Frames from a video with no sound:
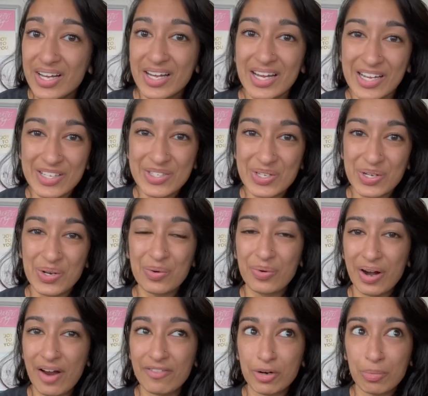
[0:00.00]
into
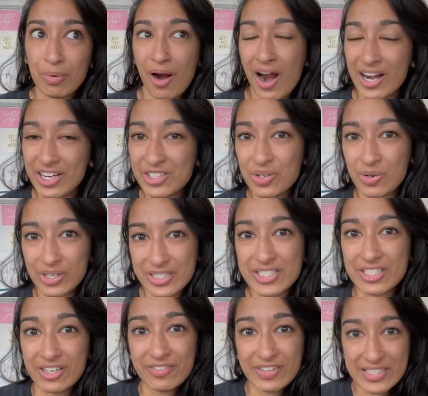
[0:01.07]
whatever product or
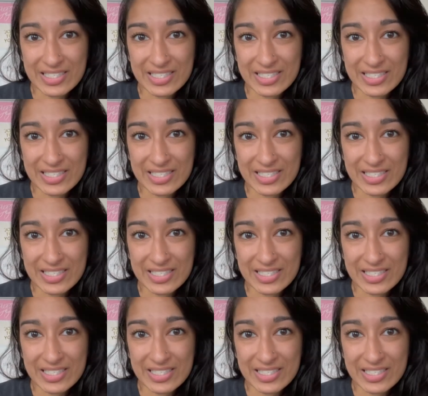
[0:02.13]
service